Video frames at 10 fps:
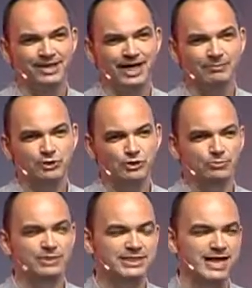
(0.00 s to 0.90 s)
I'm not sure.
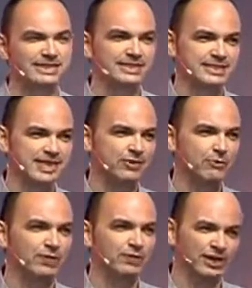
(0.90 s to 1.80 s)
With sex, it's the other
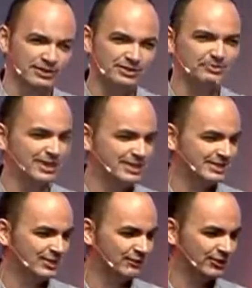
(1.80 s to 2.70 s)
way around, but that's a
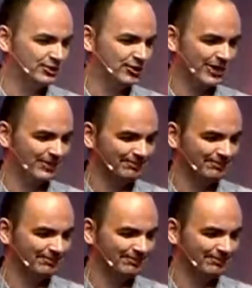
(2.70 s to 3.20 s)
different story.